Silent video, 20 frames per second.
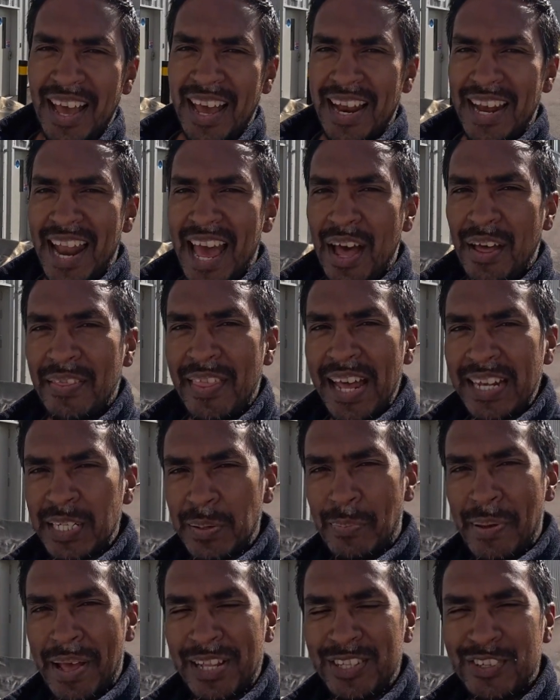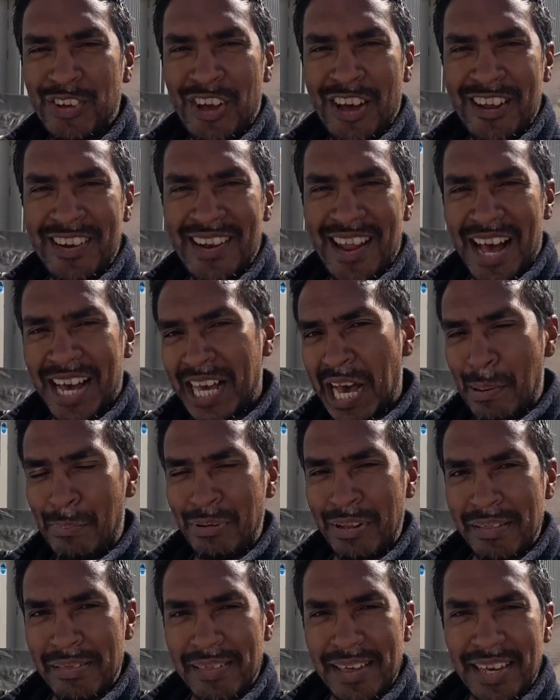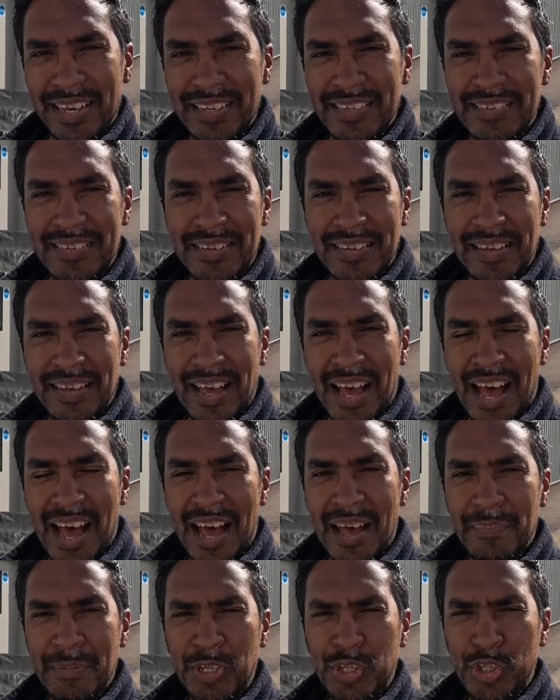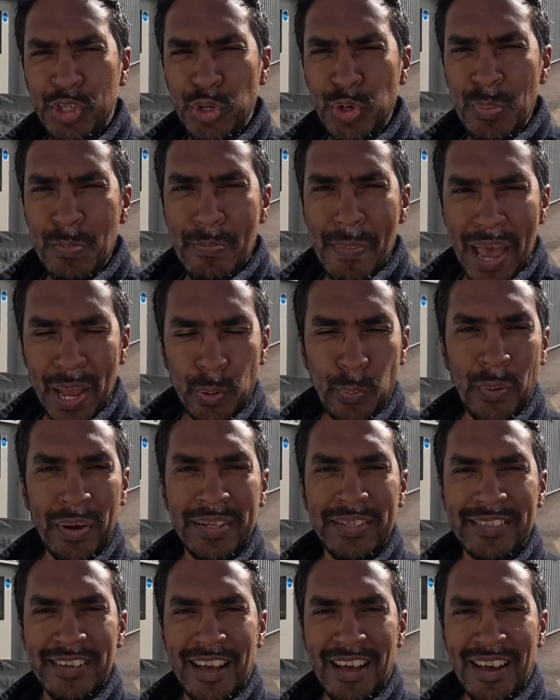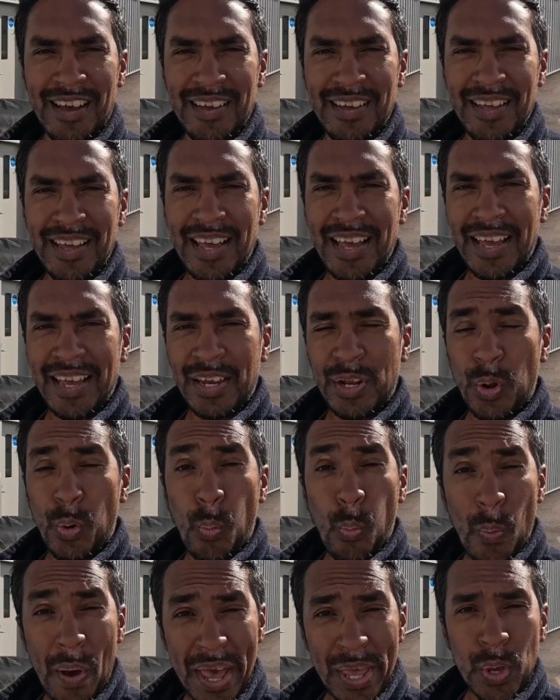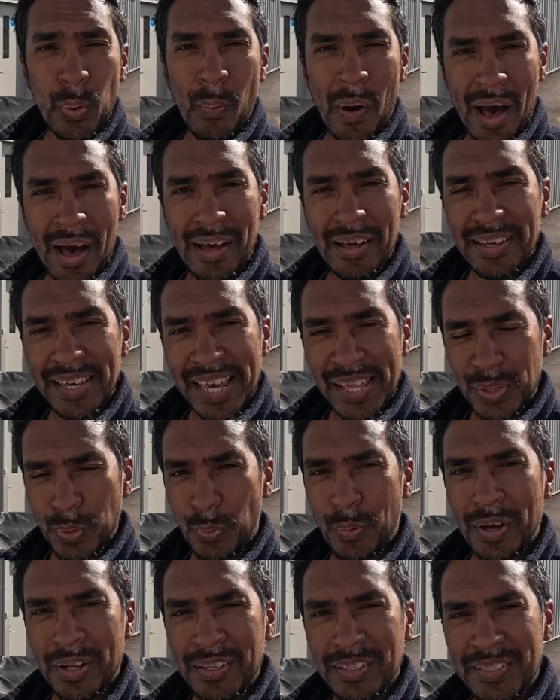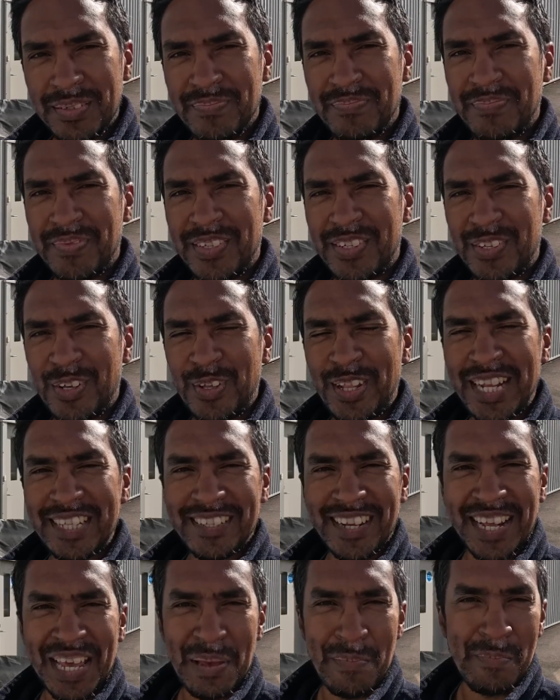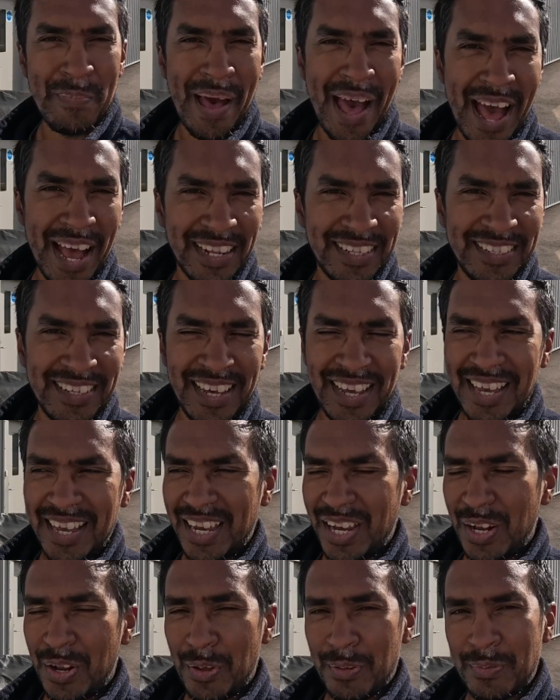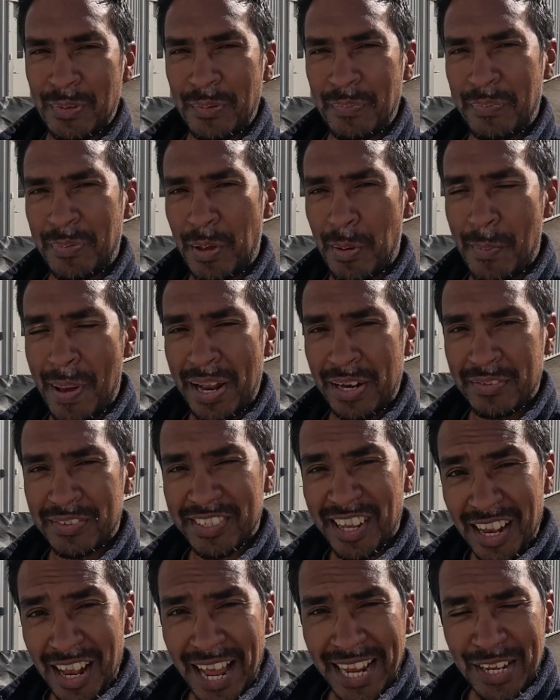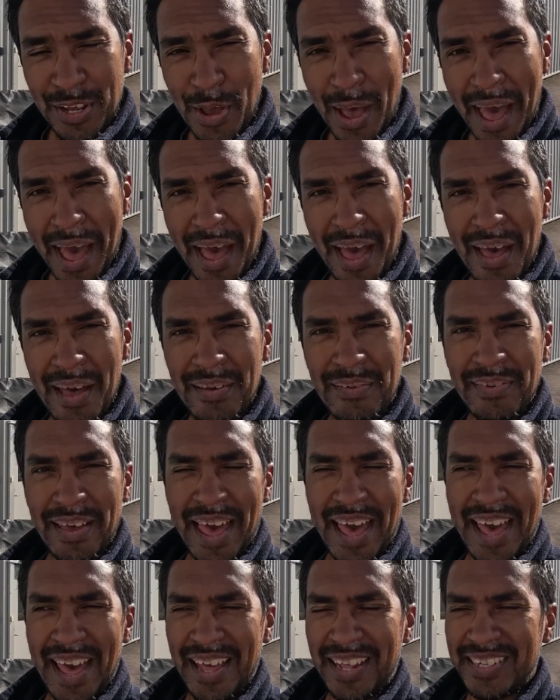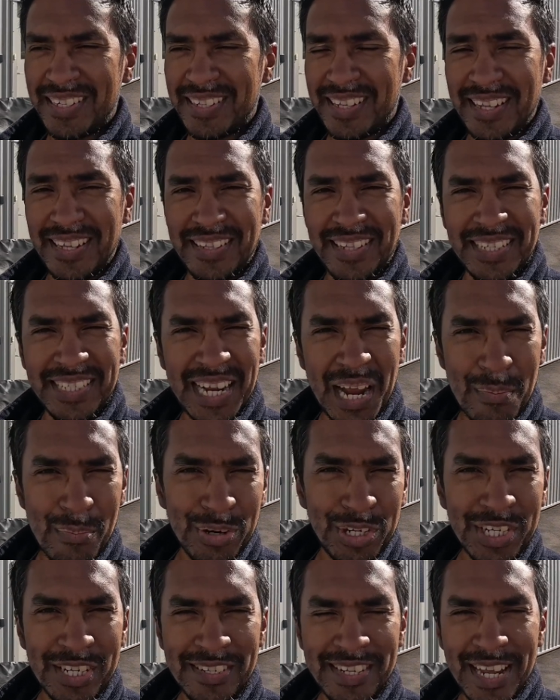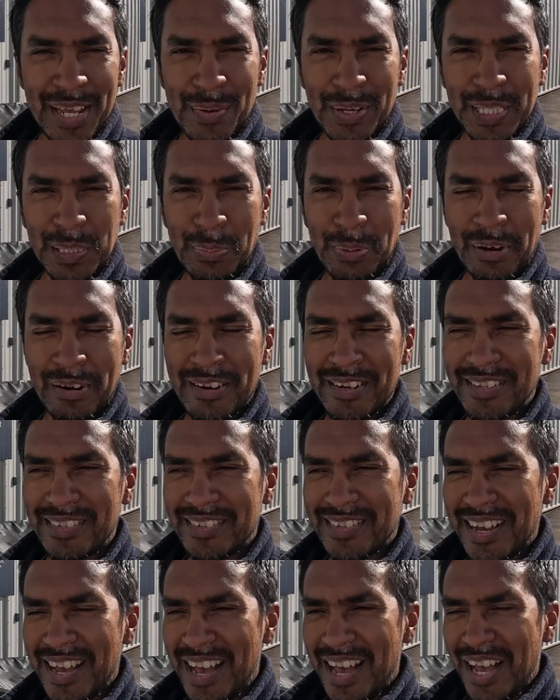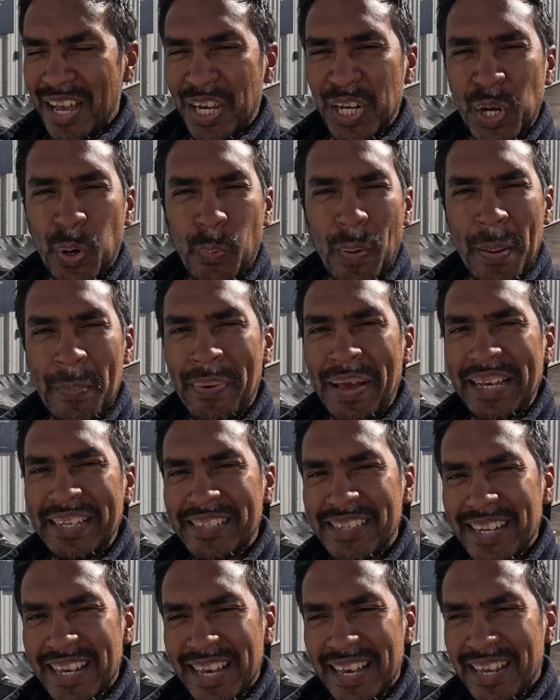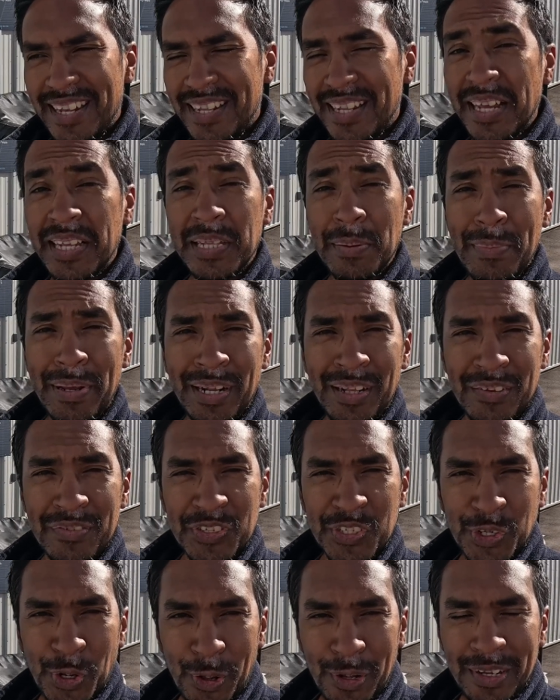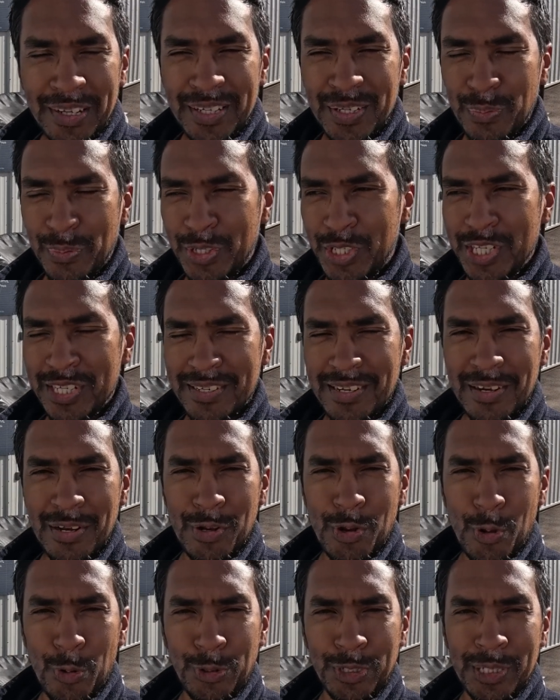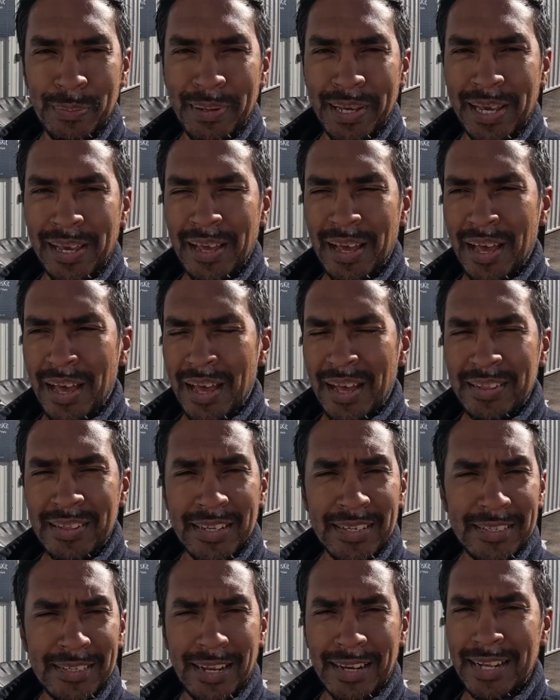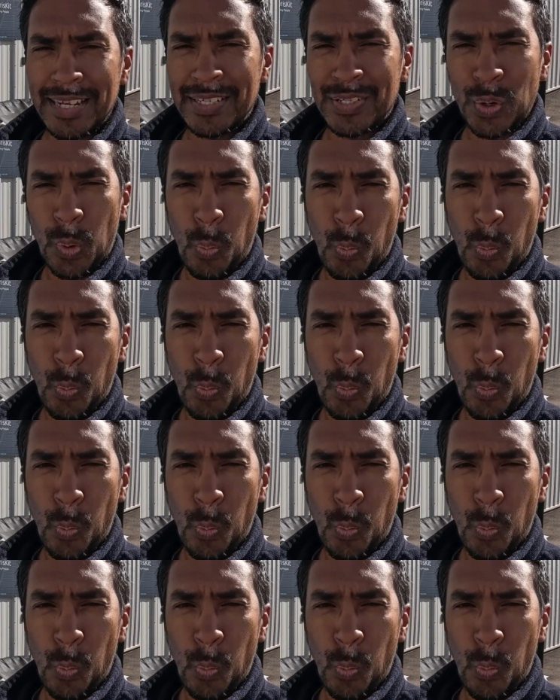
Now that depends on a couple of things. The two main ones are, where you are in the world. So that's going to impact, the amount of sunlight you have and the temperatures that you experience. We're based in the middle of Scotland, which isn't known to be the sunniest or